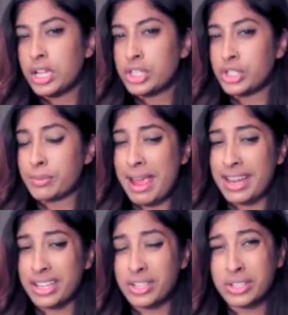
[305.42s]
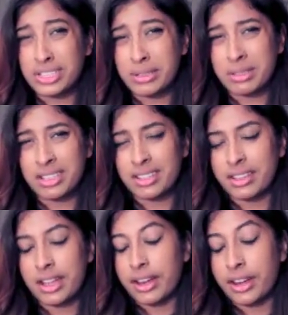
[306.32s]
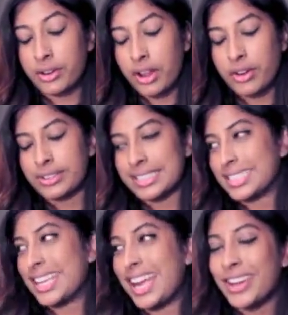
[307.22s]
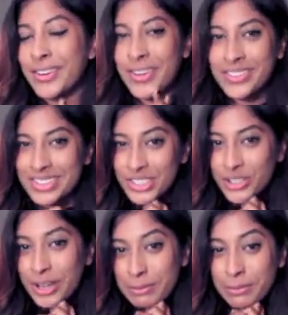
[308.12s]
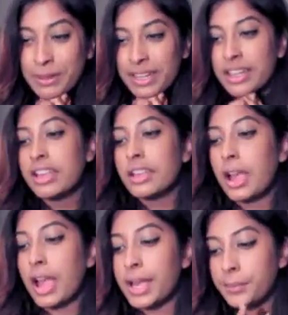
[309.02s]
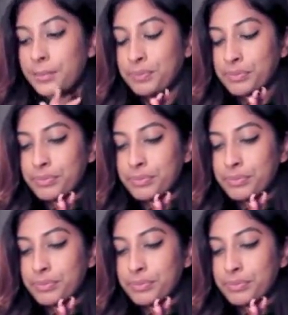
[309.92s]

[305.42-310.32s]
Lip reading: dramatic or something like that. I don't know how to I don't know how to describe it, but and